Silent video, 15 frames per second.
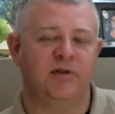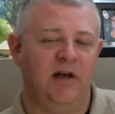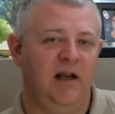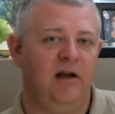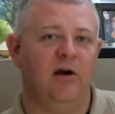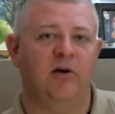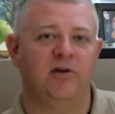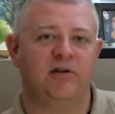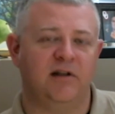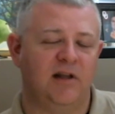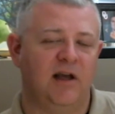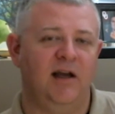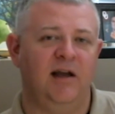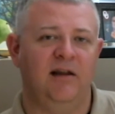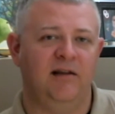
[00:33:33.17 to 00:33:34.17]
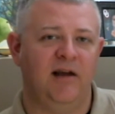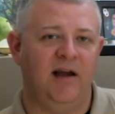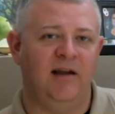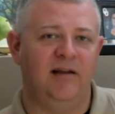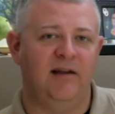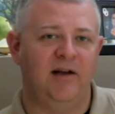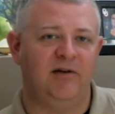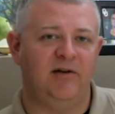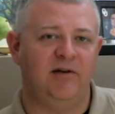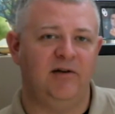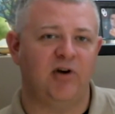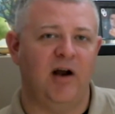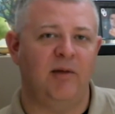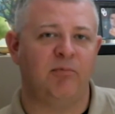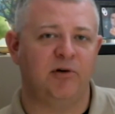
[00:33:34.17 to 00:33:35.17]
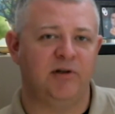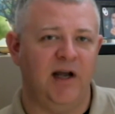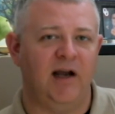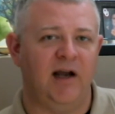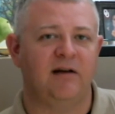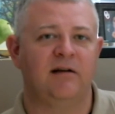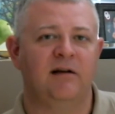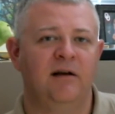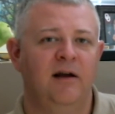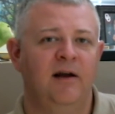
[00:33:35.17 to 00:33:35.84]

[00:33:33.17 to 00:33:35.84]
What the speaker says: and egos that they try and protect.